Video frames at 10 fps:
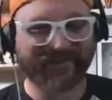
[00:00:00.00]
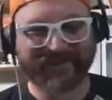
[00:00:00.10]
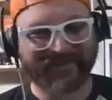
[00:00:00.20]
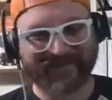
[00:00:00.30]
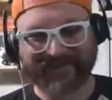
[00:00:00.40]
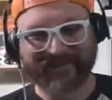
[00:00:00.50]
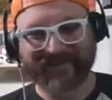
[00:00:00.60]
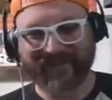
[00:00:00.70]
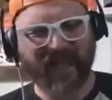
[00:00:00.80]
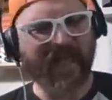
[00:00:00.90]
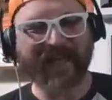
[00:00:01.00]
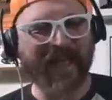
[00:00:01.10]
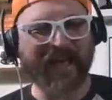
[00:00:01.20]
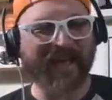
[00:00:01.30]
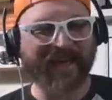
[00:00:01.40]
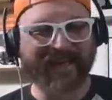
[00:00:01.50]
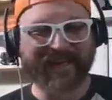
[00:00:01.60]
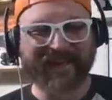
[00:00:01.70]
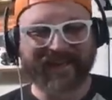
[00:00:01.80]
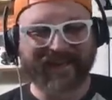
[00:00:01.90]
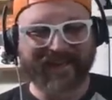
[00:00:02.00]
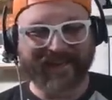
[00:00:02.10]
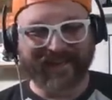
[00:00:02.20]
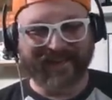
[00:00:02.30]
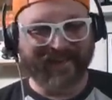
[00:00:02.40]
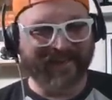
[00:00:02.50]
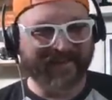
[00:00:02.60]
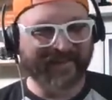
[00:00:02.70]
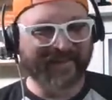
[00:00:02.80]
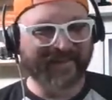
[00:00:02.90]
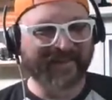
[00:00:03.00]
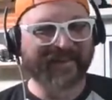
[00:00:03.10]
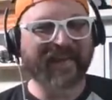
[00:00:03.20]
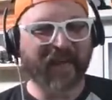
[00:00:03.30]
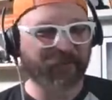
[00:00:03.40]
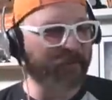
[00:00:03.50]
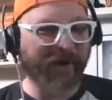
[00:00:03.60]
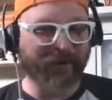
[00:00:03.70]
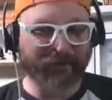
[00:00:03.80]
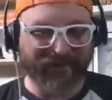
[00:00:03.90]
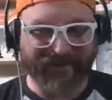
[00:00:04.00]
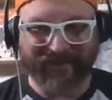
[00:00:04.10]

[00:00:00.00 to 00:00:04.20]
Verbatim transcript: I can't. I know the first one was Jalin Hyatt. I was like, that was a weird throw. Everybody weird throw.